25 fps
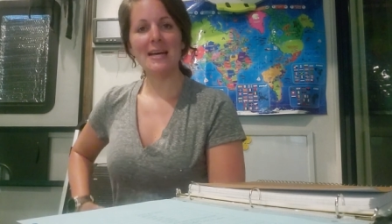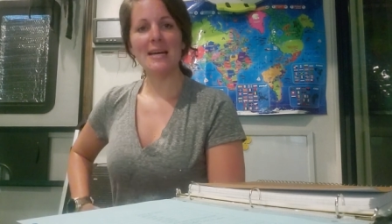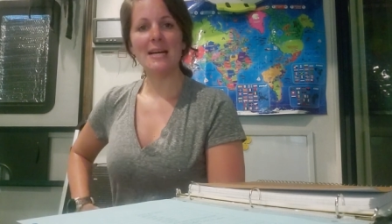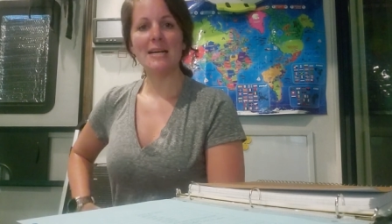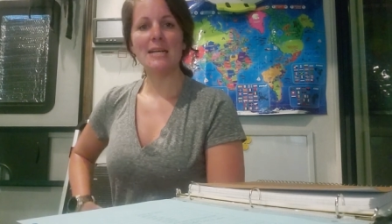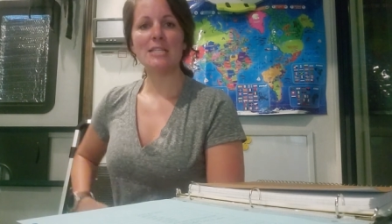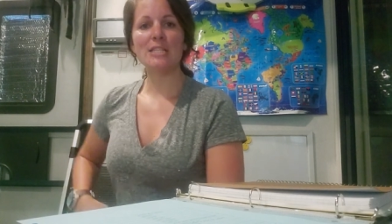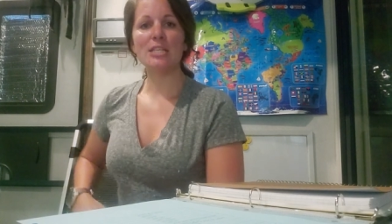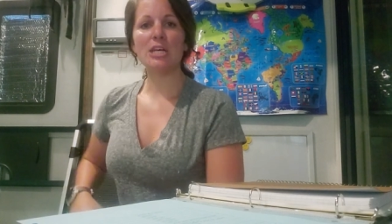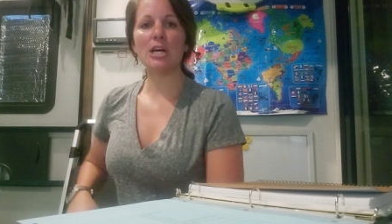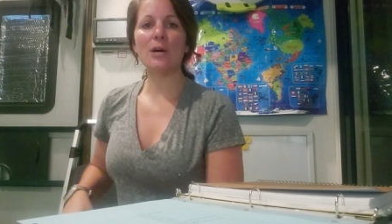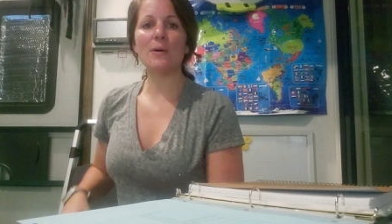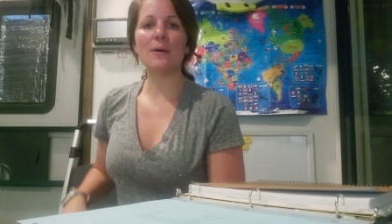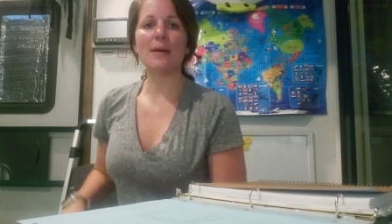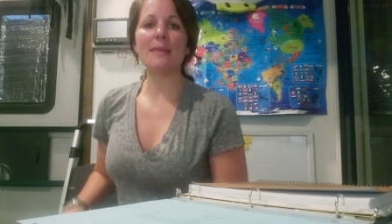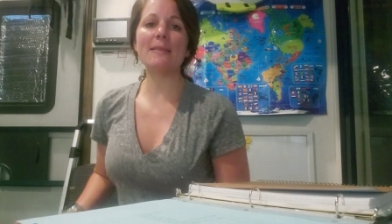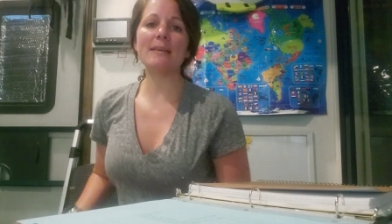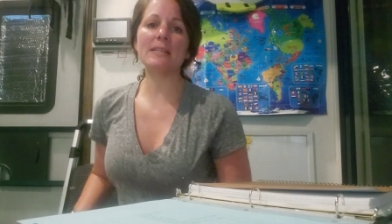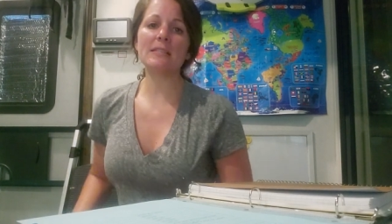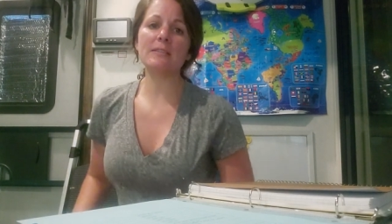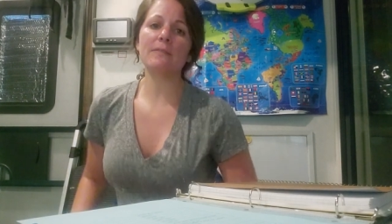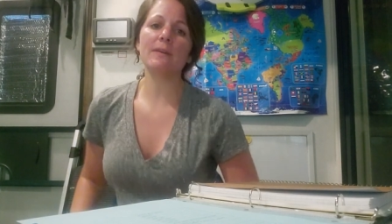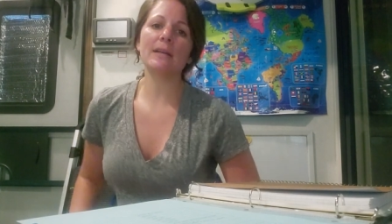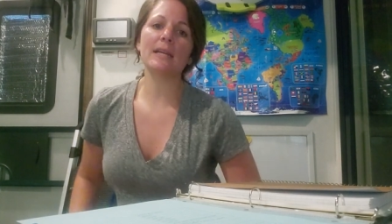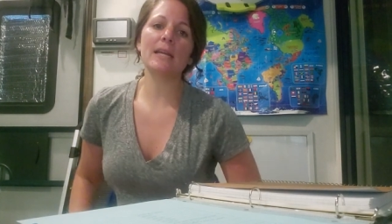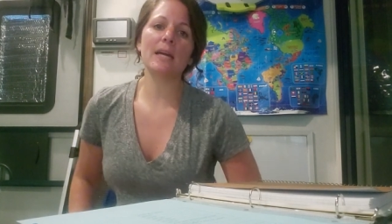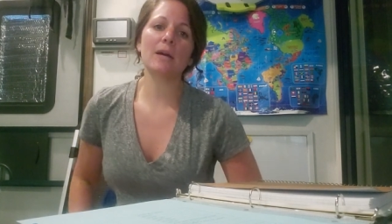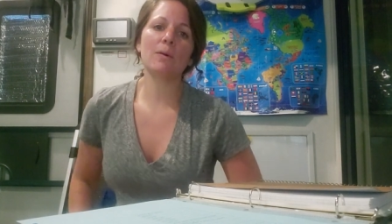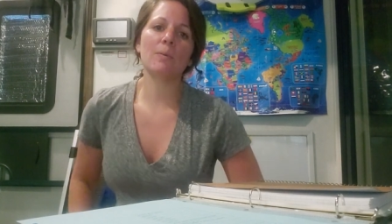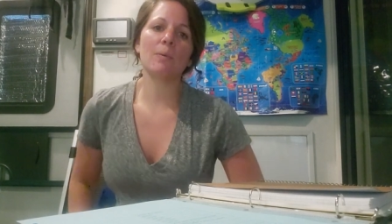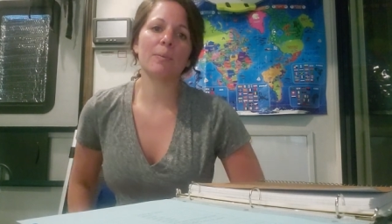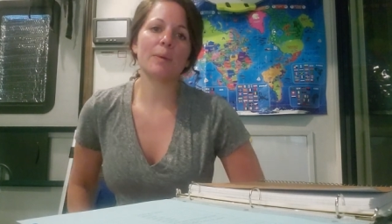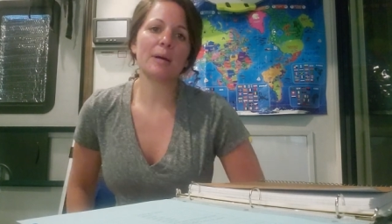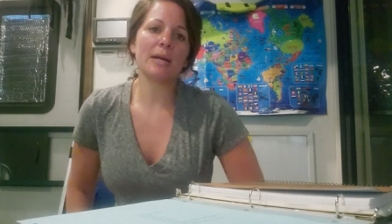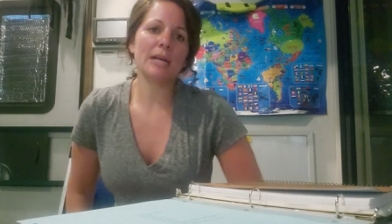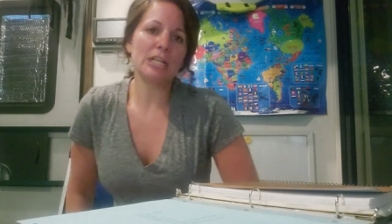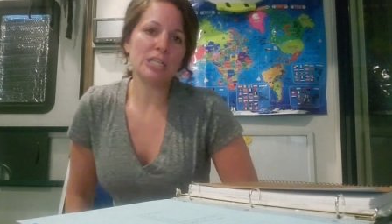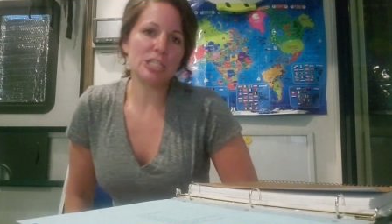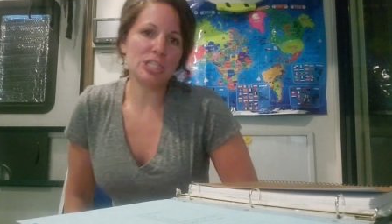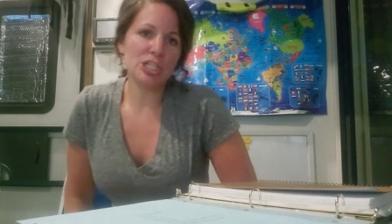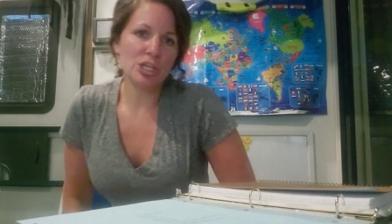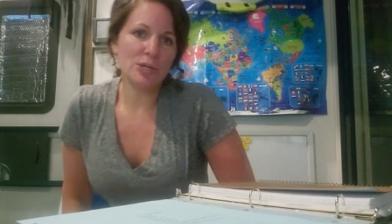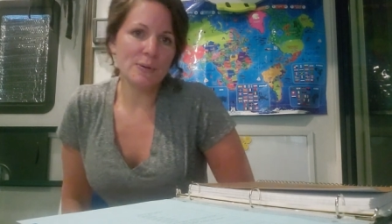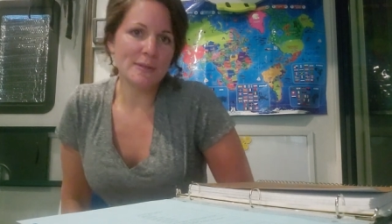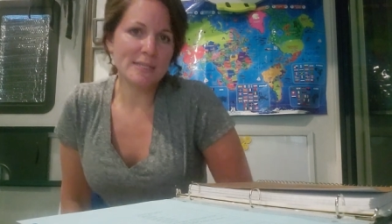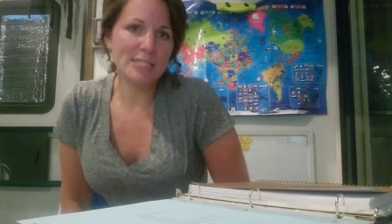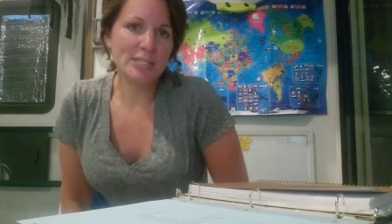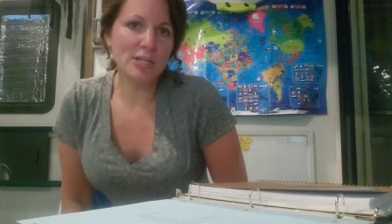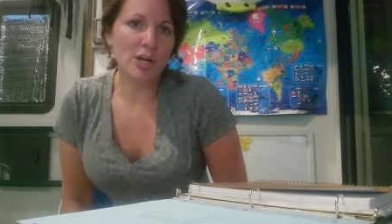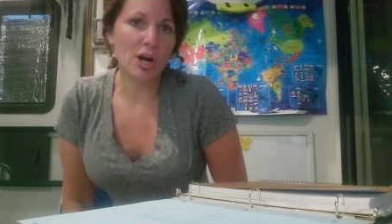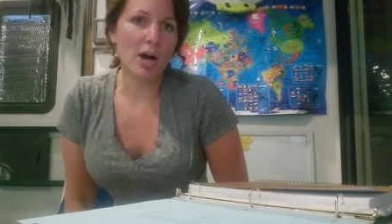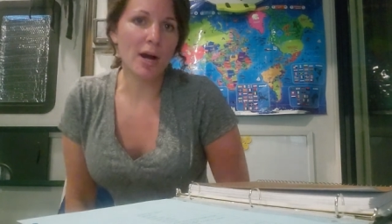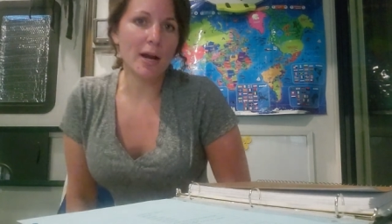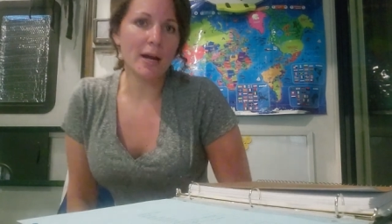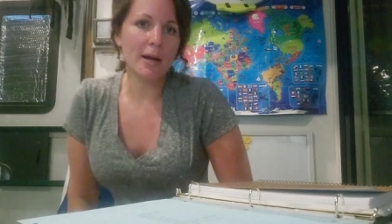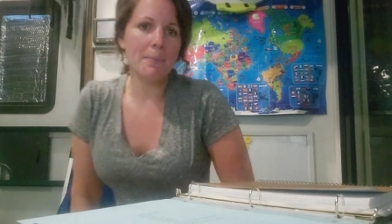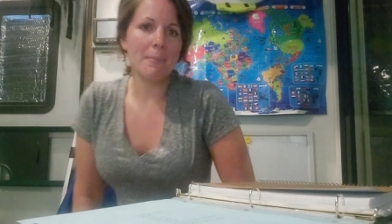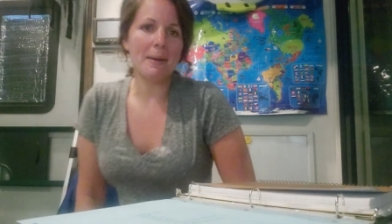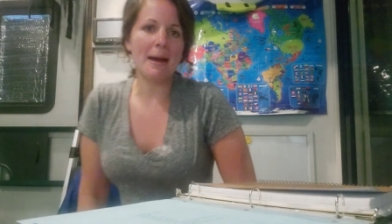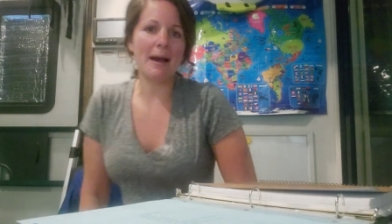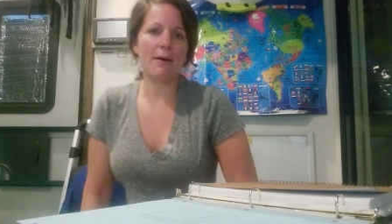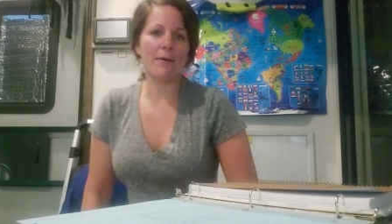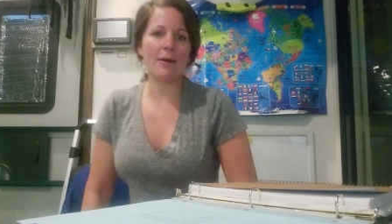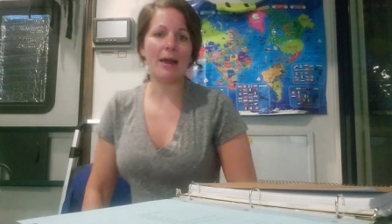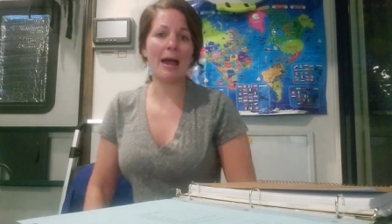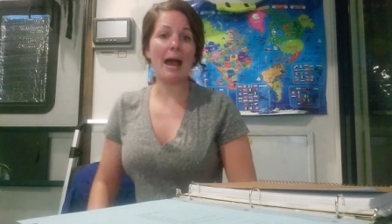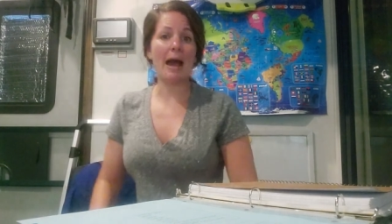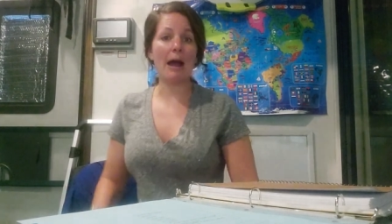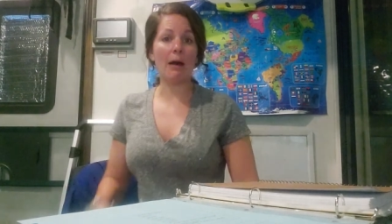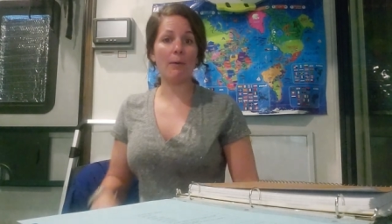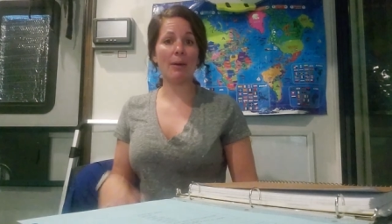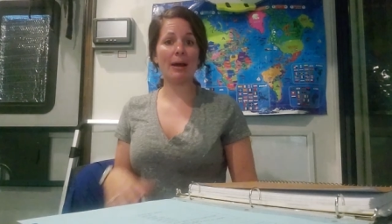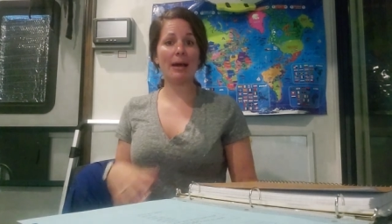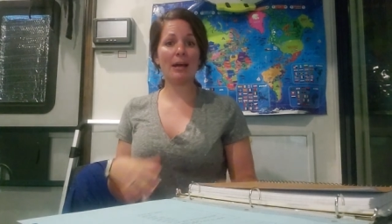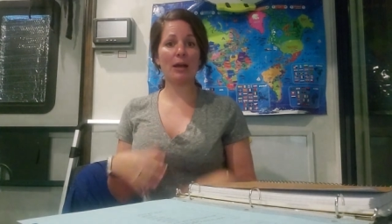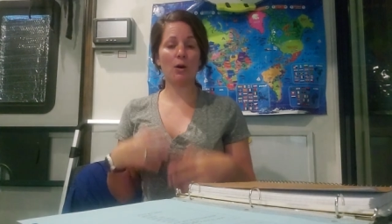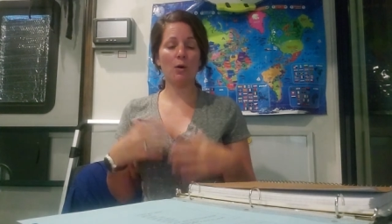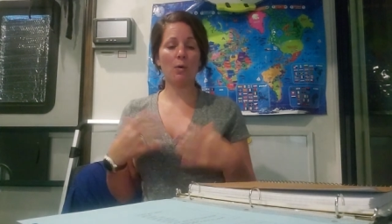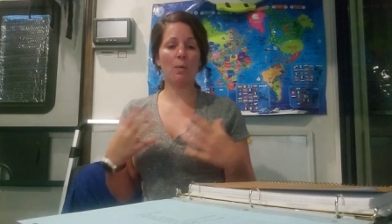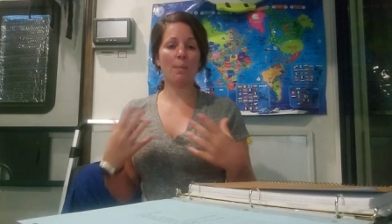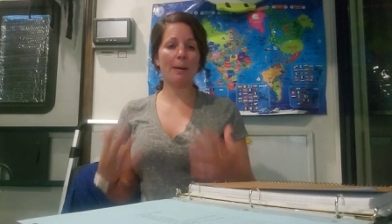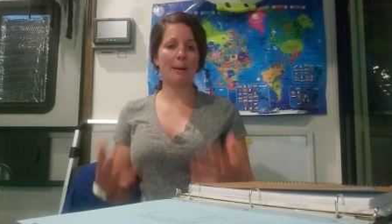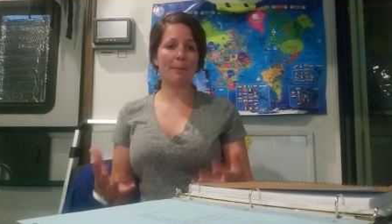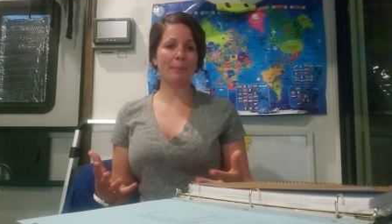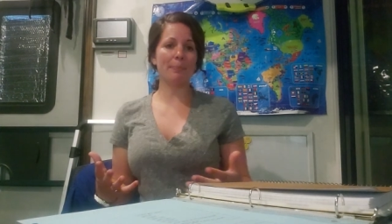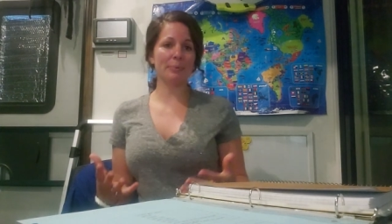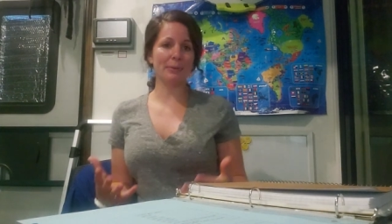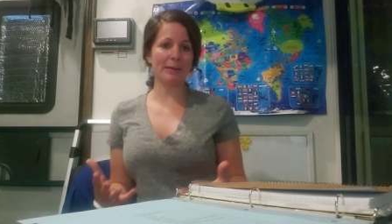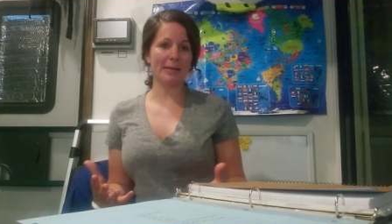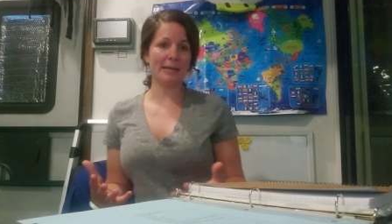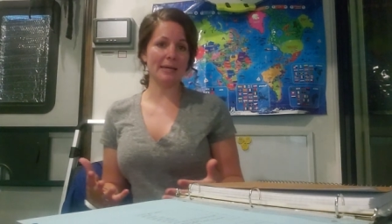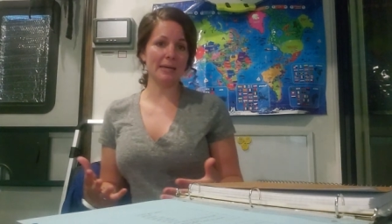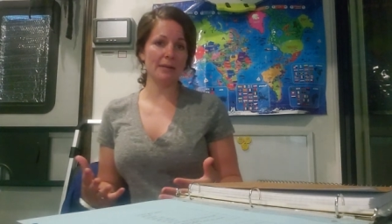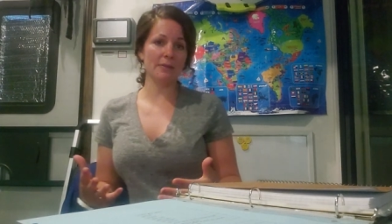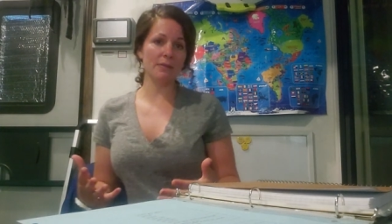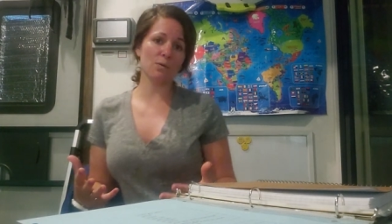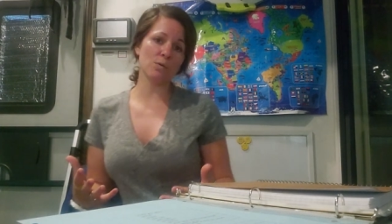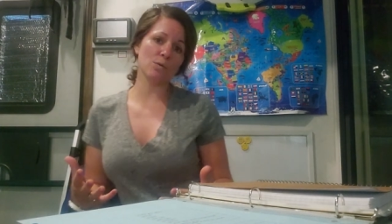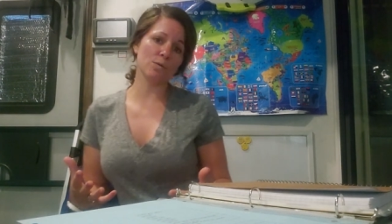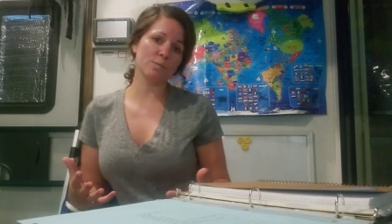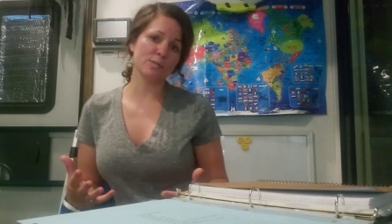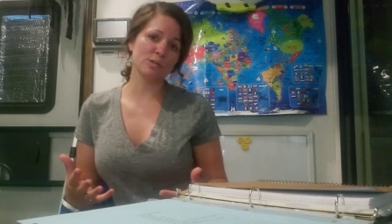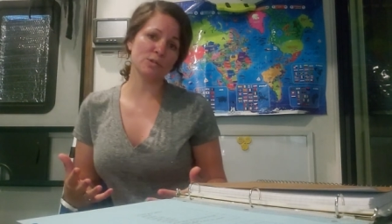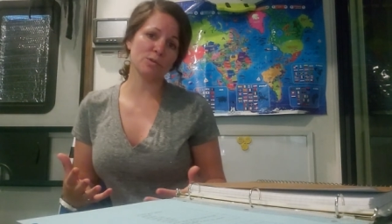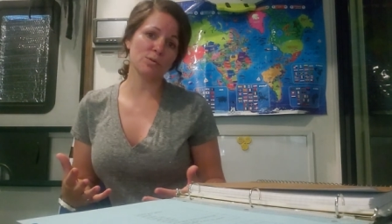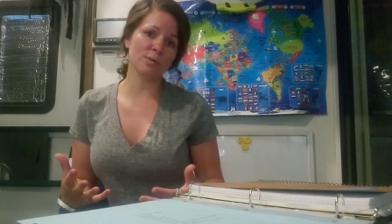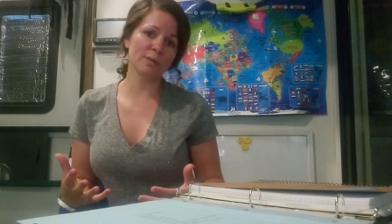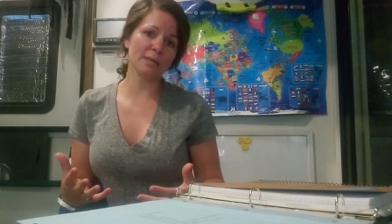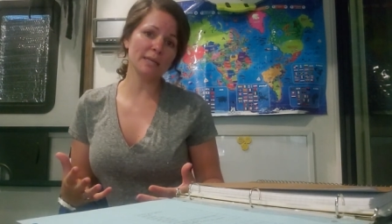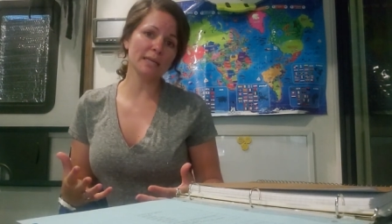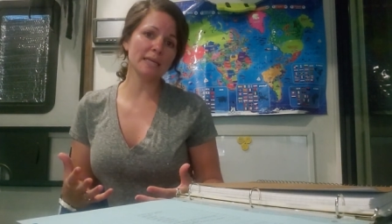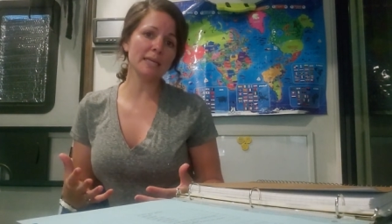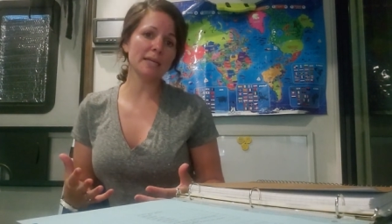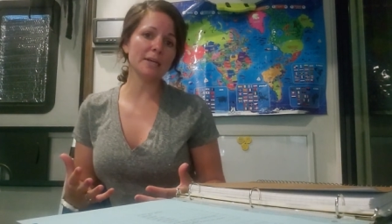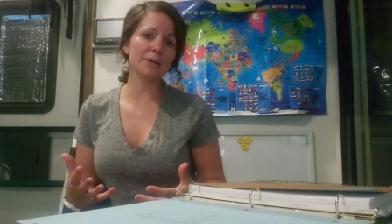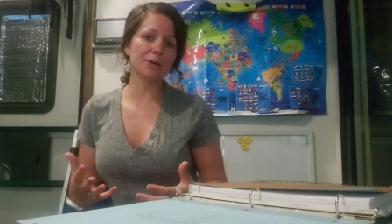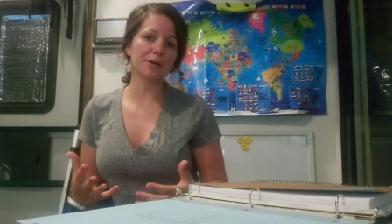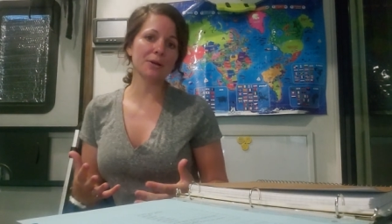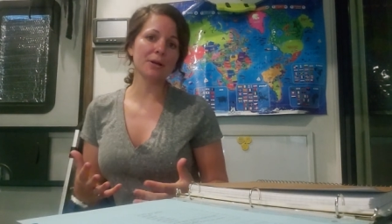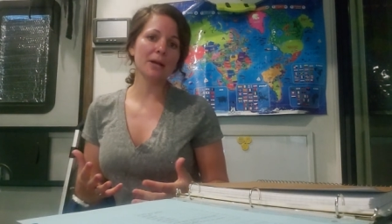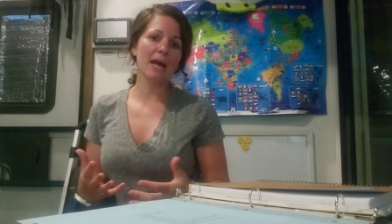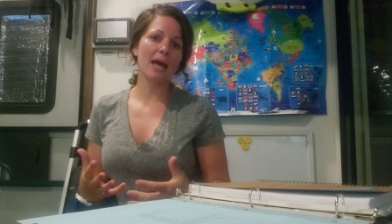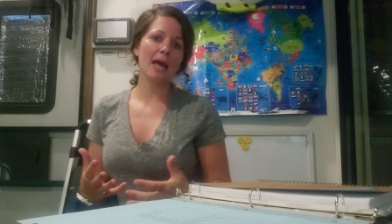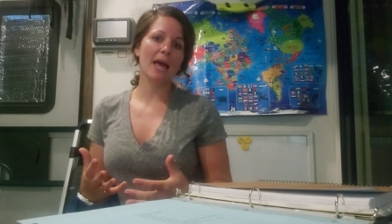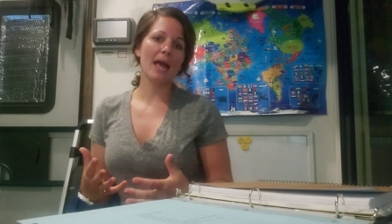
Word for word: So in this video, what we're going to do is talk about how I go about planning the homeschooling year